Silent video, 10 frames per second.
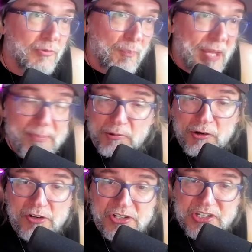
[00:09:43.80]
people are
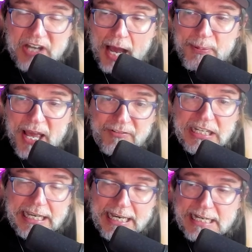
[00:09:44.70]
going to stop having
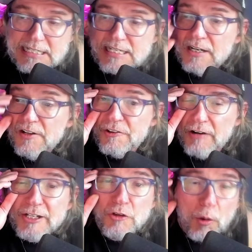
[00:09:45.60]
kids.
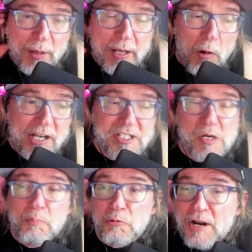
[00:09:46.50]
Like nobody wants to
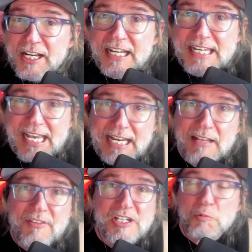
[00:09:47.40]
bring a kid
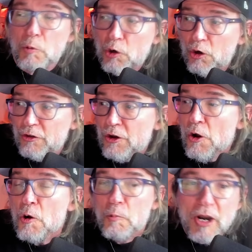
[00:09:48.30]
in this world
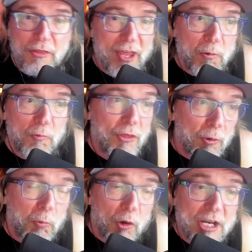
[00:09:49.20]
where they're
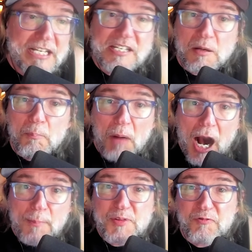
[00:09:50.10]
worried some
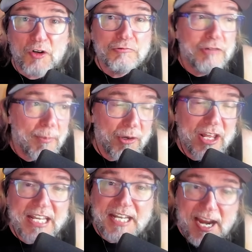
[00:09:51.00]
Moms for
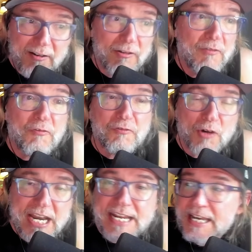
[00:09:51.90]
Liberty Karen
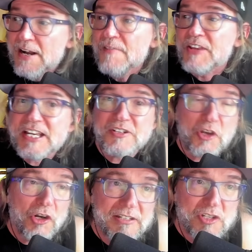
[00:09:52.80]
freak is
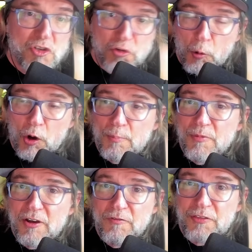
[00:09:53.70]
going to storm
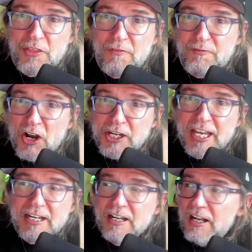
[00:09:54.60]
the
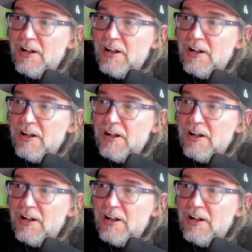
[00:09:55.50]
fucking